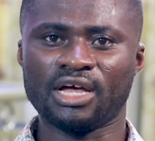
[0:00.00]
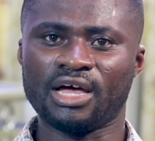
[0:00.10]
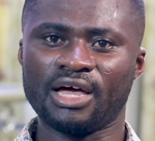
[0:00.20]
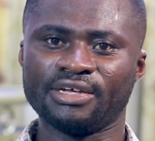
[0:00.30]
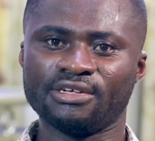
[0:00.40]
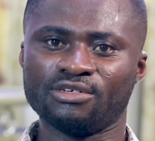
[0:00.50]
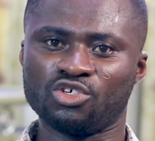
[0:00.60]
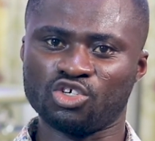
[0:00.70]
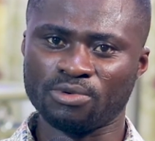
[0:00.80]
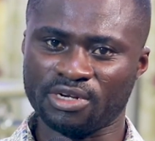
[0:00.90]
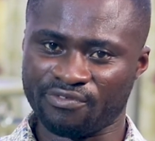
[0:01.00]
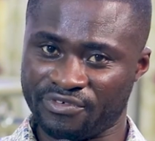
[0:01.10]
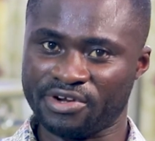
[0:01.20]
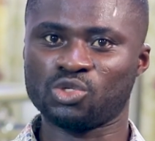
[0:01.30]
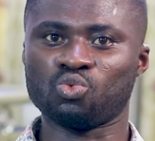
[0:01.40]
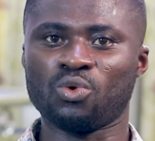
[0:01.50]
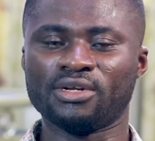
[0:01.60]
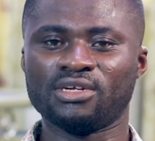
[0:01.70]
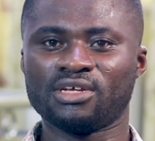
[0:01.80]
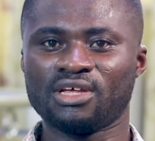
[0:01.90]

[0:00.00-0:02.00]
I dropped the first one